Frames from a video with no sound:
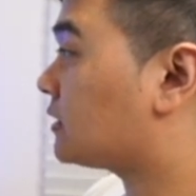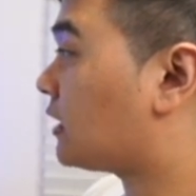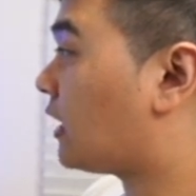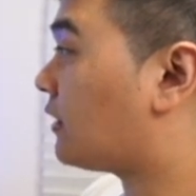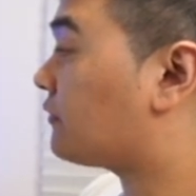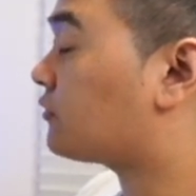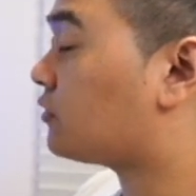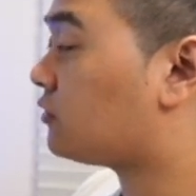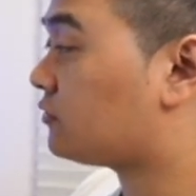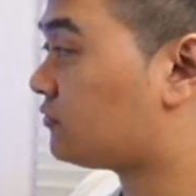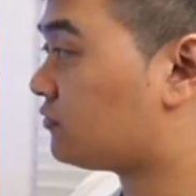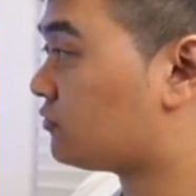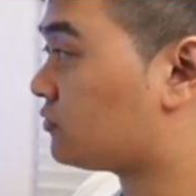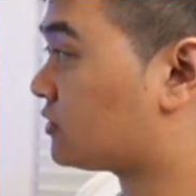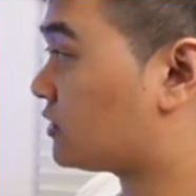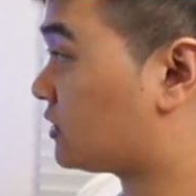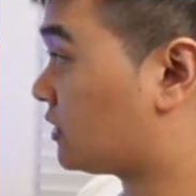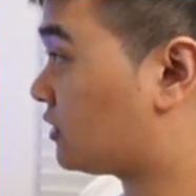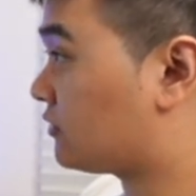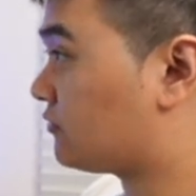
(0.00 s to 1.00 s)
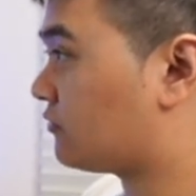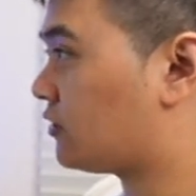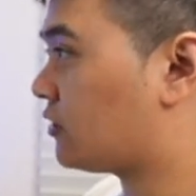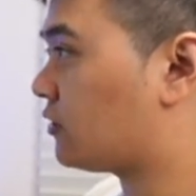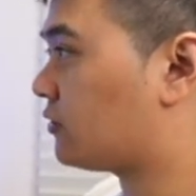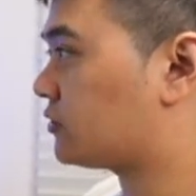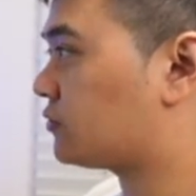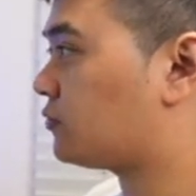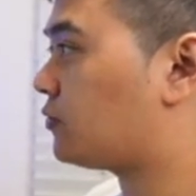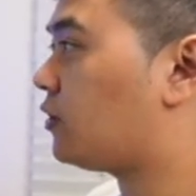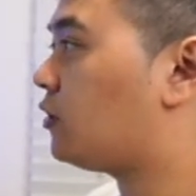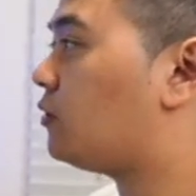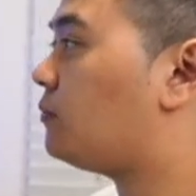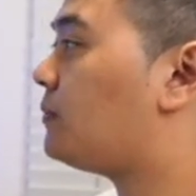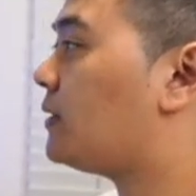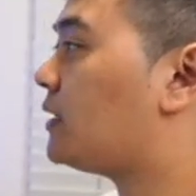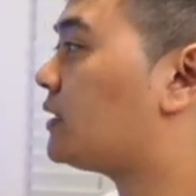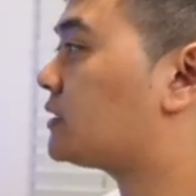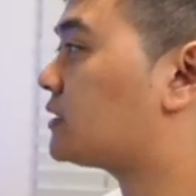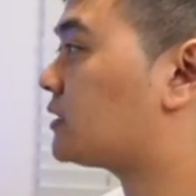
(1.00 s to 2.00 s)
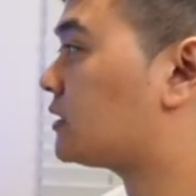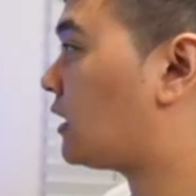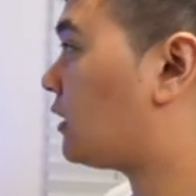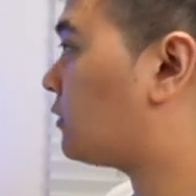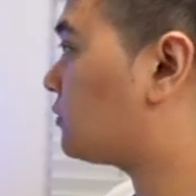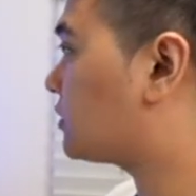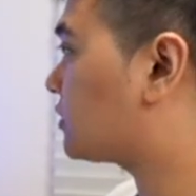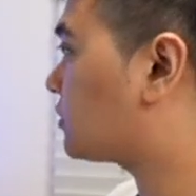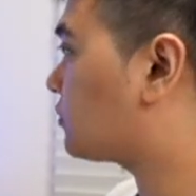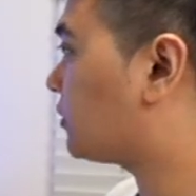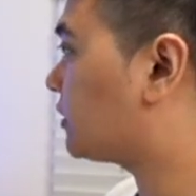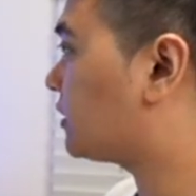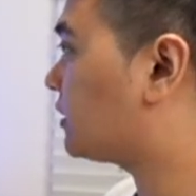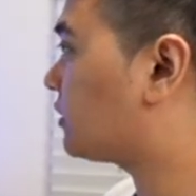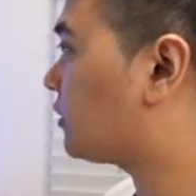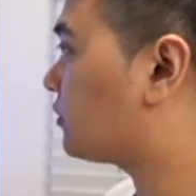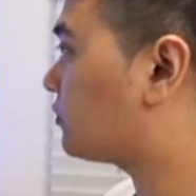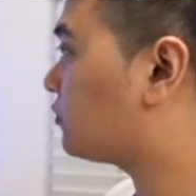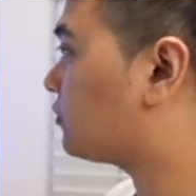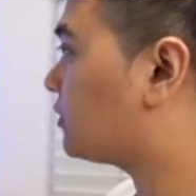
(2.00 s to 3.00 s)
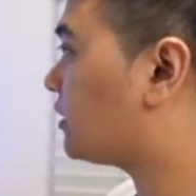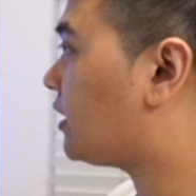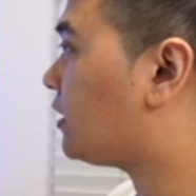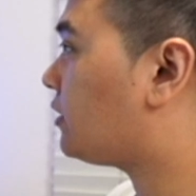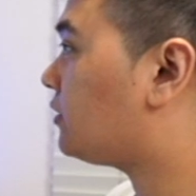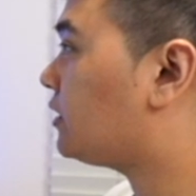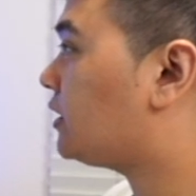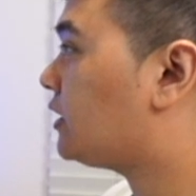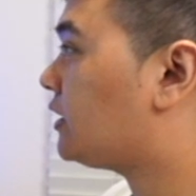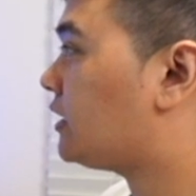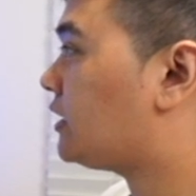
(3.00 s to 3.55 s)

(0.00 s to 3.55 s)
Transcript: I've gone through this in another video as well, but I'll just quickly go through it now,